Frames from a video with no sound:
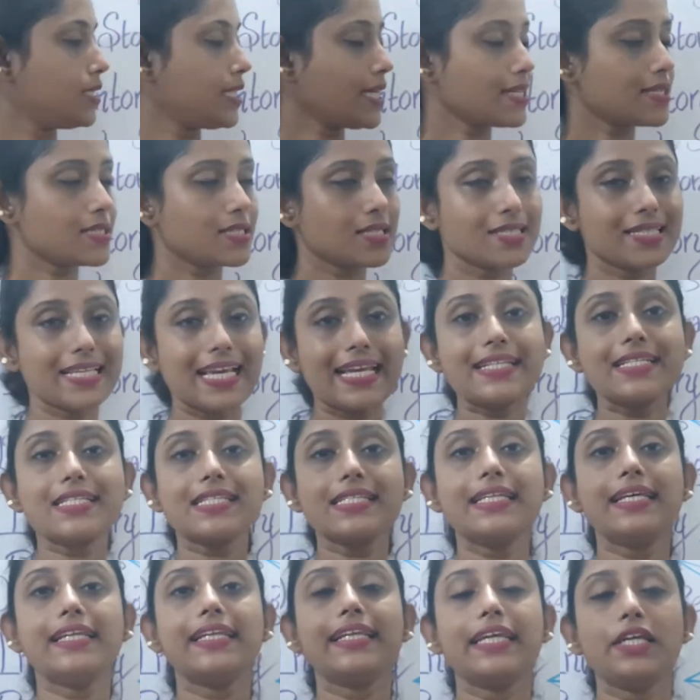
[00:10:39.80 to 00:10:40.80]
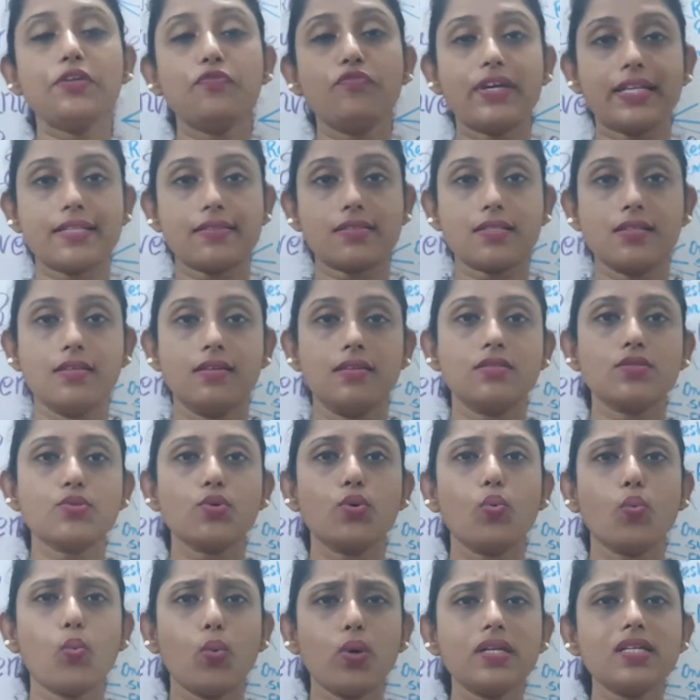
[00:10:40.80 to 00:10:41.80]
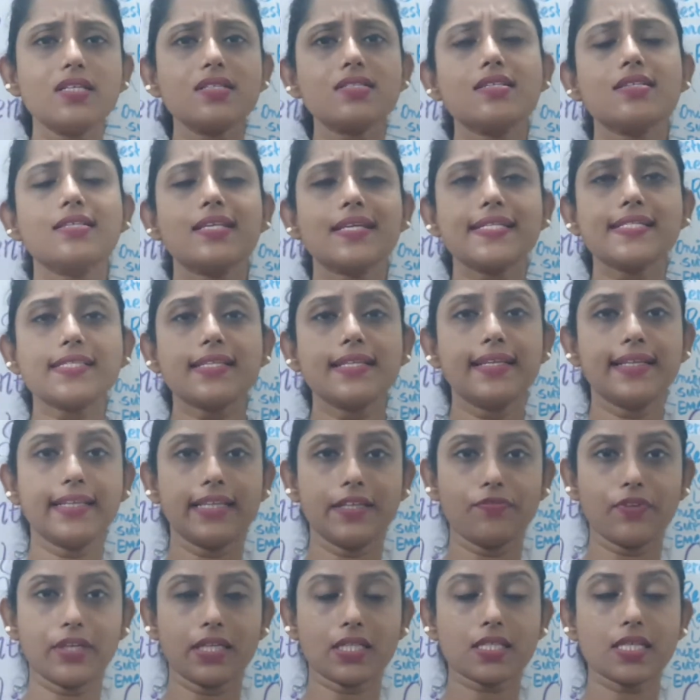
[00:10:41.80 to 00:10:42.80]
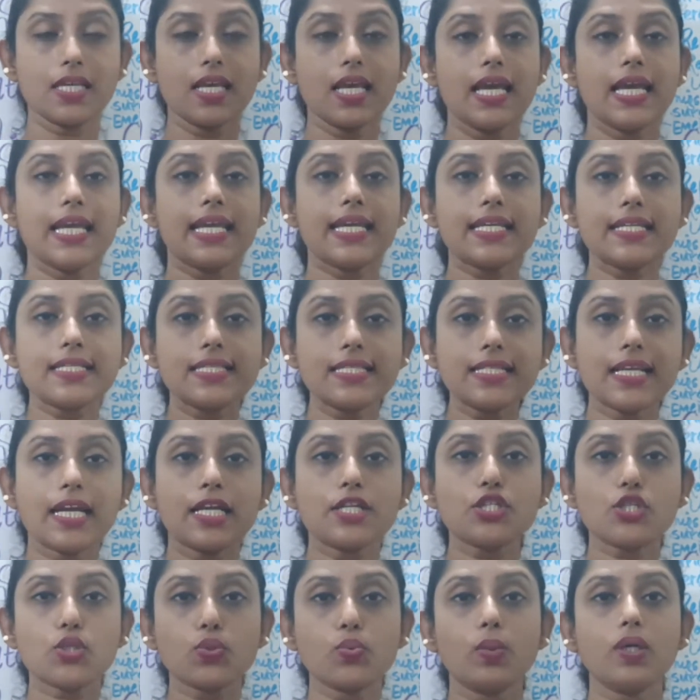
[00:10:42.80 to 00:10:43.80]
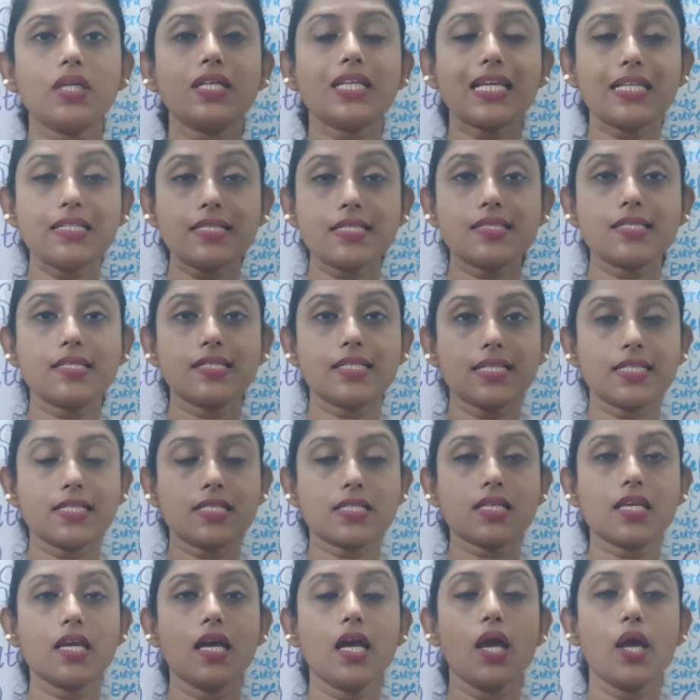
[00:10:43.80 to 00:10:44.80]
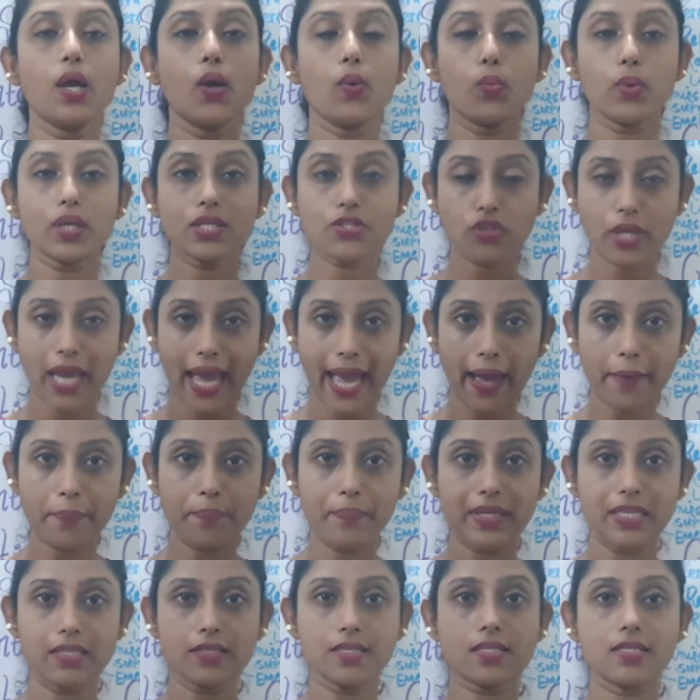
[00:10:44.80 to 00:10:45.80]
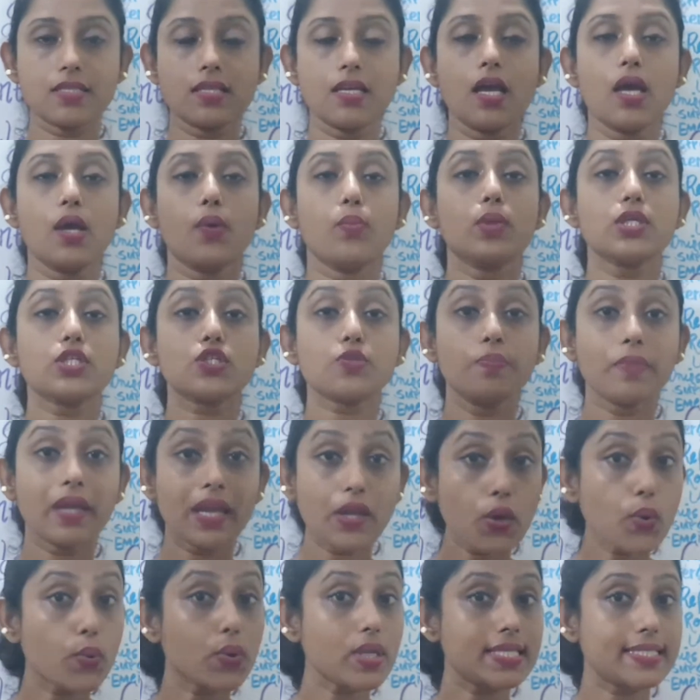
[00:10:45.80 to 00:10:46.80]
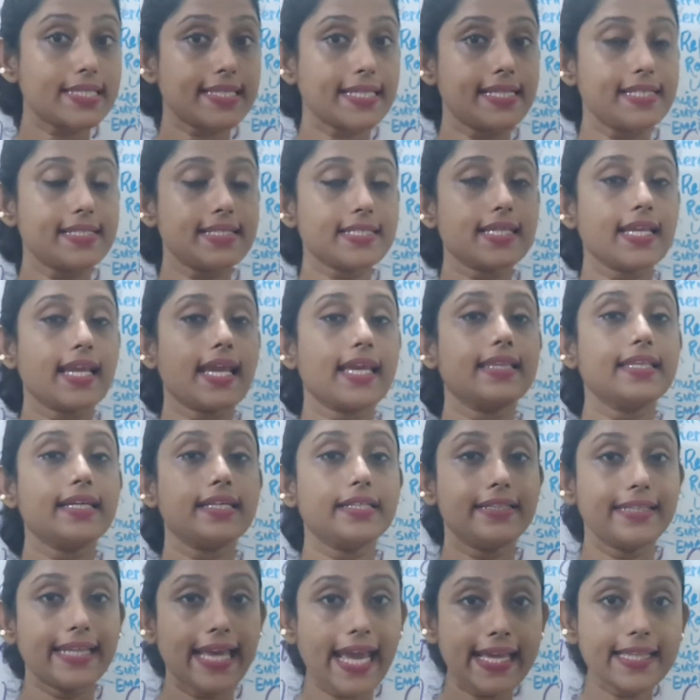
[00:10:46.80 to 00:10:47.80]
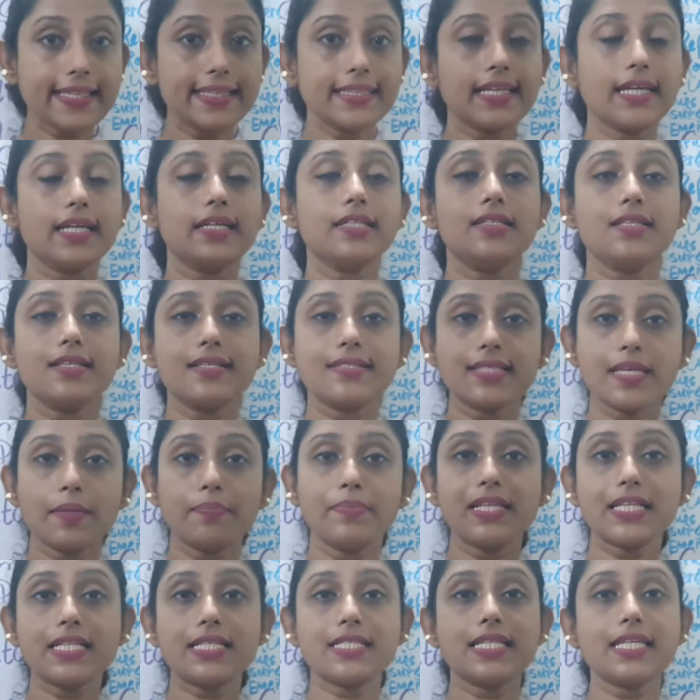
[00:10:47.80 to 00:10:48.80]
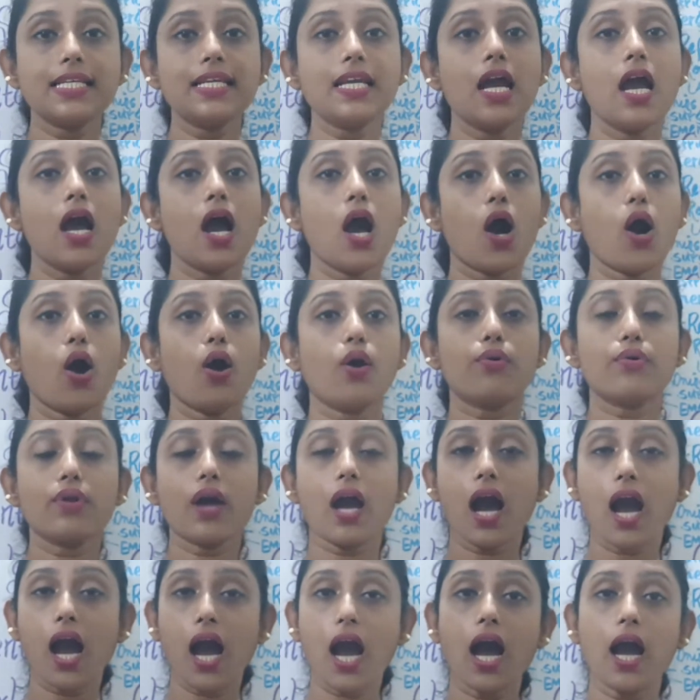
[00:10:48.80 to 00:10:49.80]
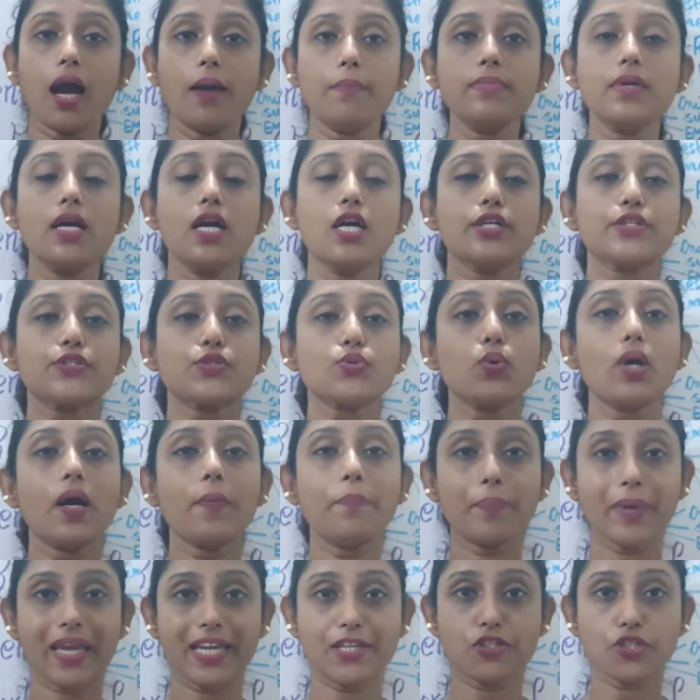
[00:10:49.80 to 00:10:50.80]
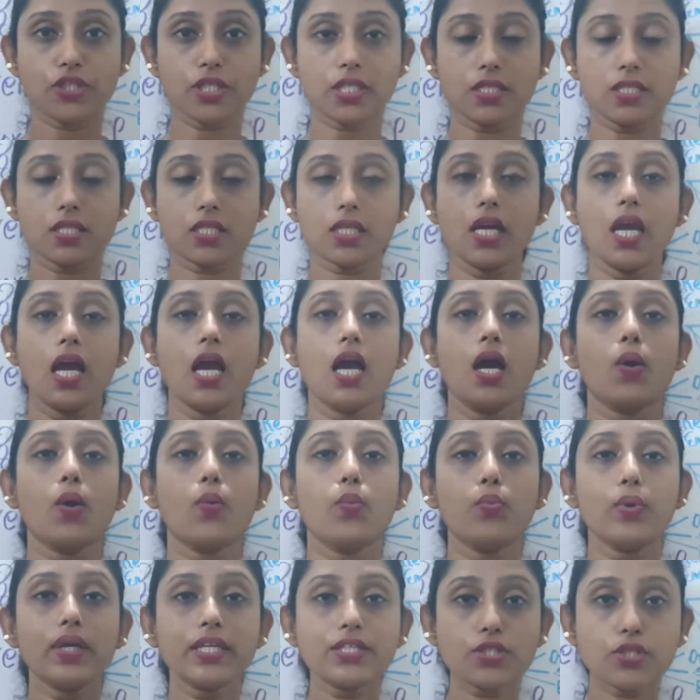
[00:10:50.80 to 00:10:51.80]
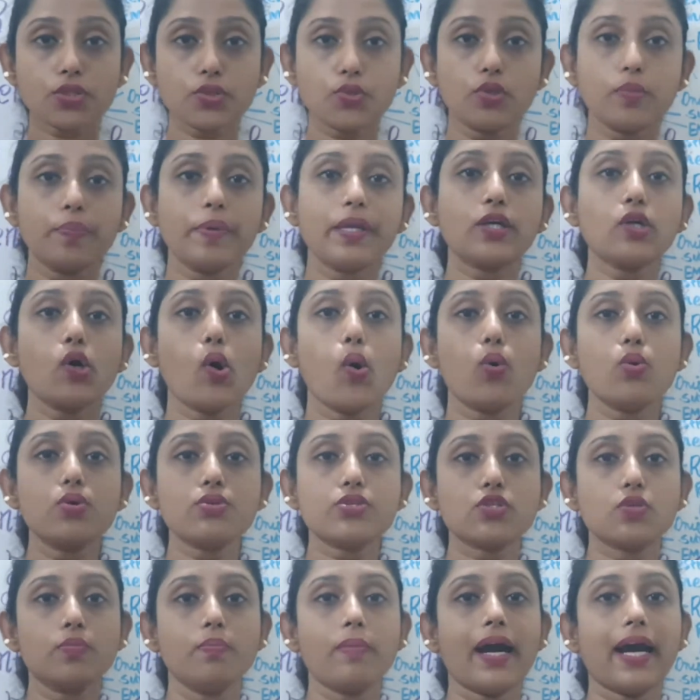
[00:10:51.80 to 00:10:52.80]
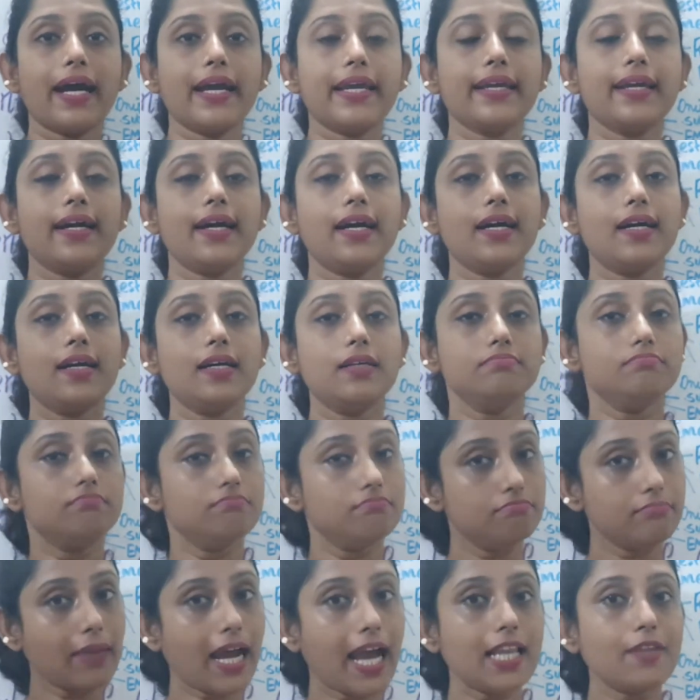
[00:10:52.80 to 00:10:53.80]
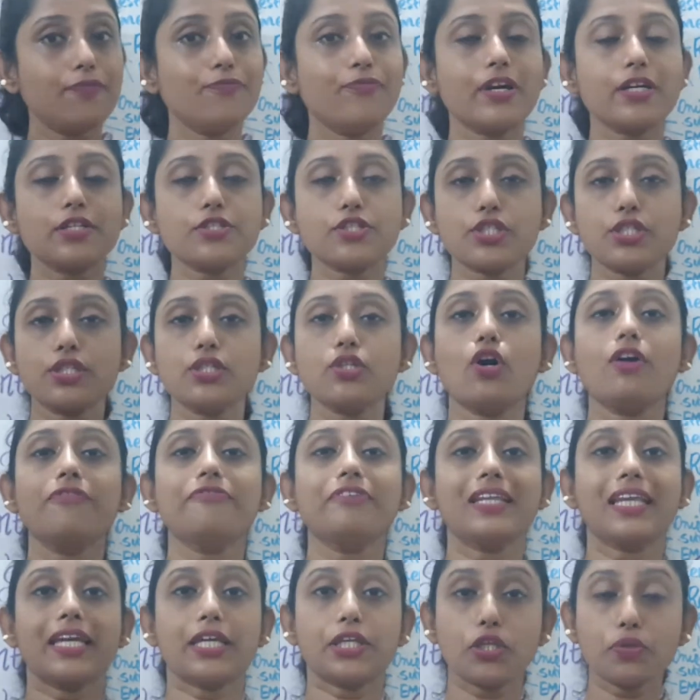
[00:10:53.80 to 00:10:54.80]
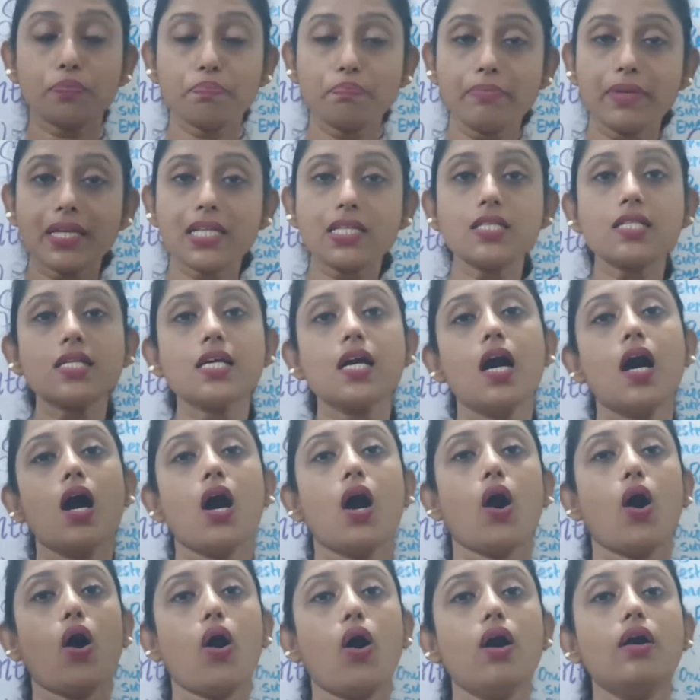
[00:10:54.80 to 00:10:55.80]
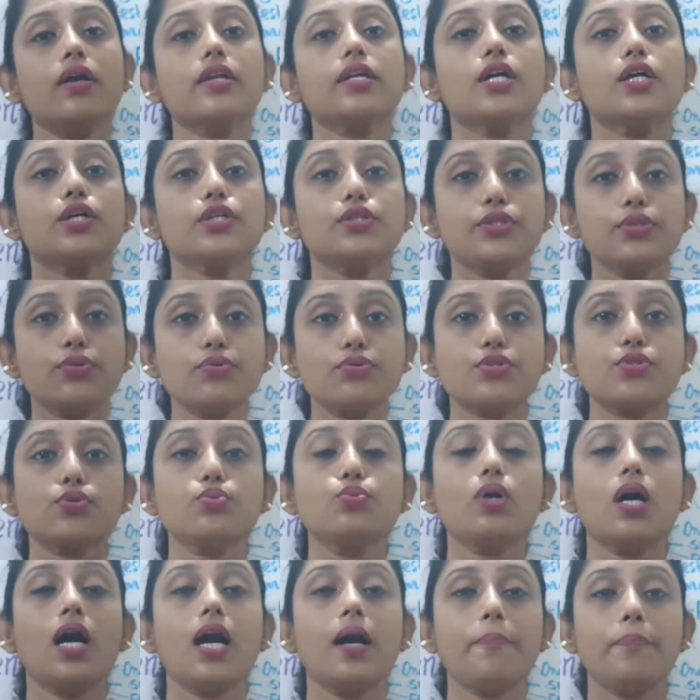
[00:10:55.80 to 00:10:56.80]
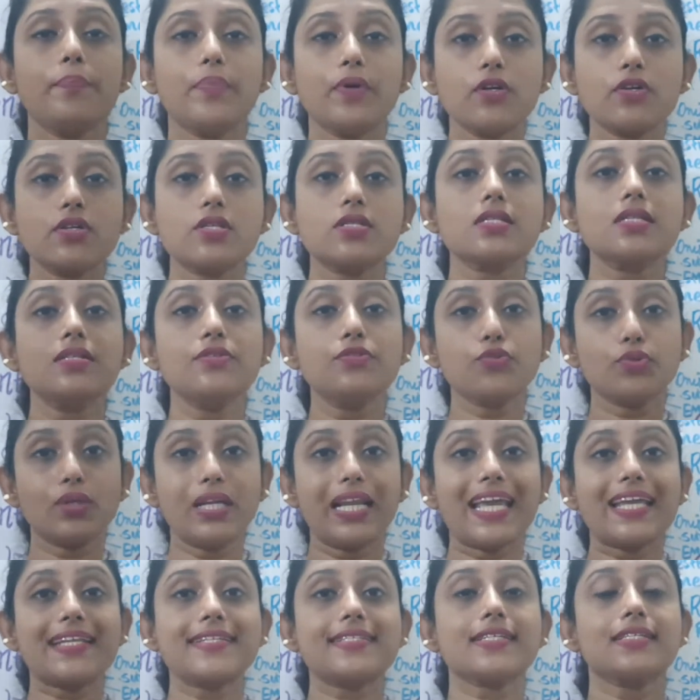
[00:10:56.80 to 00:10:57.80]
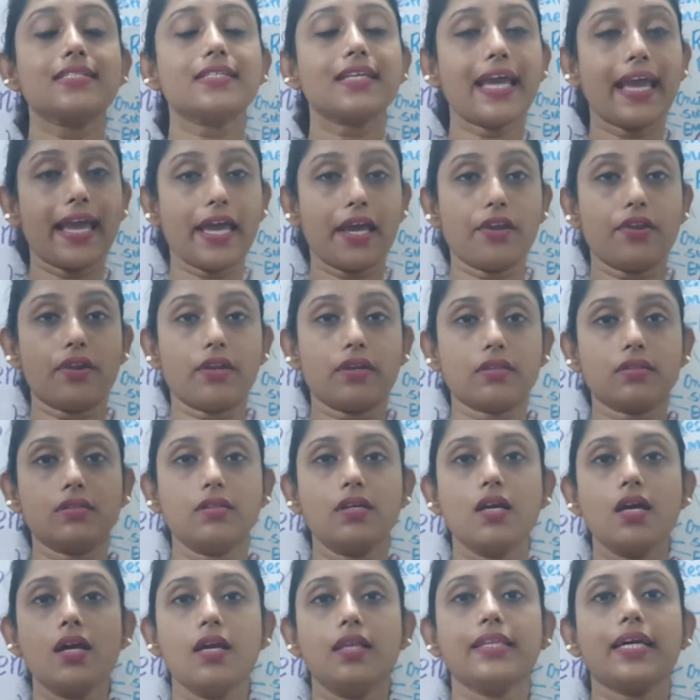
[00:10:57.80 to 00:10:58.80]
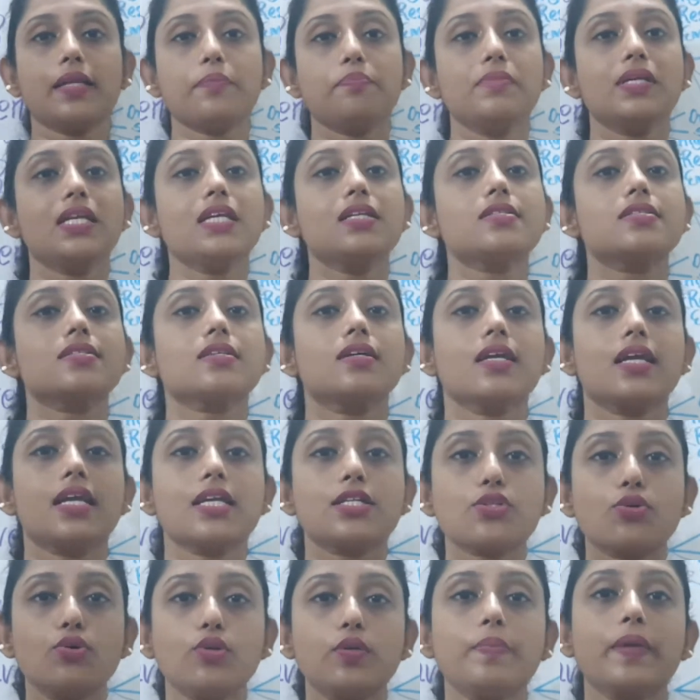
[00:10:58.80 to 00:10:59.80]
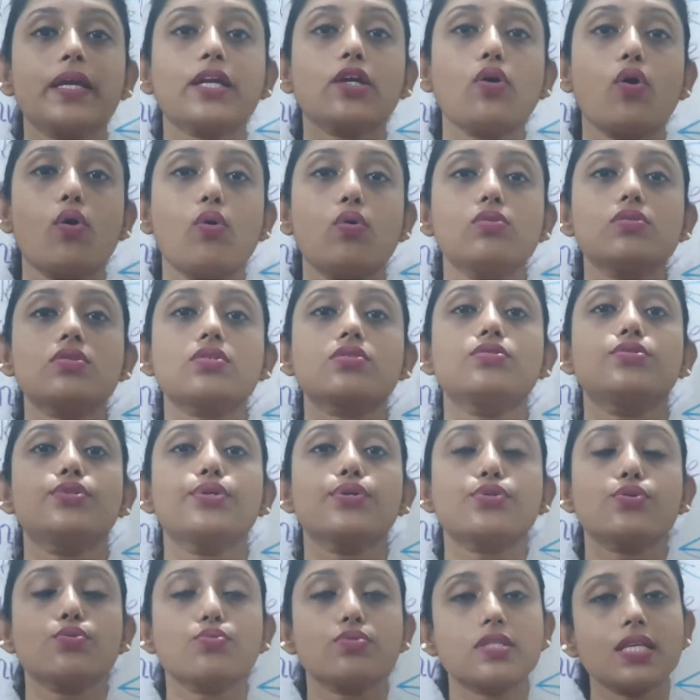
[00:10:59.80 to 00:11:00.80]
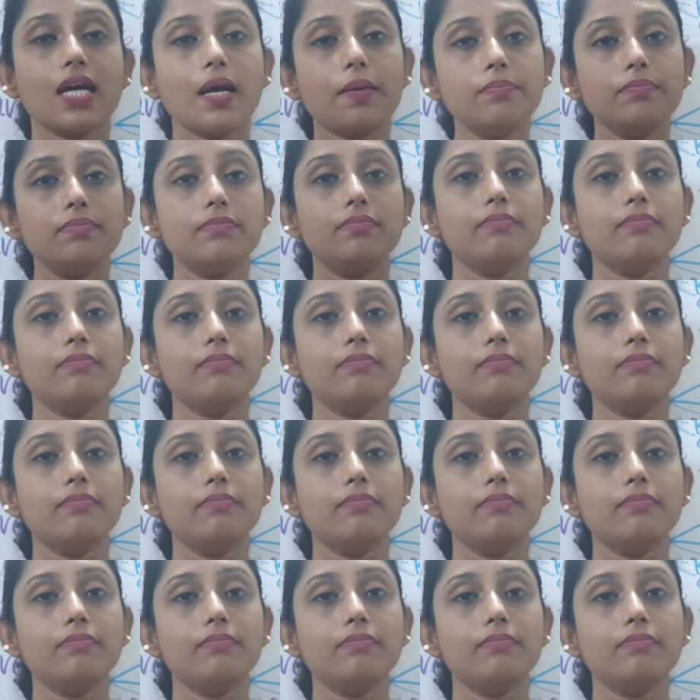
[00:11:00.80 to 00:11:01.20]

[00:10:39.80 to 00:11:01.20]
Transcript: Next, Sentinel Events. So what is the Sentinel event? It is an untoward incident which happens, which may result in the death, disability or harm to a patient, which could be caused by a malfunction of an equipment or due to a person-related error. That means it could be caused due to some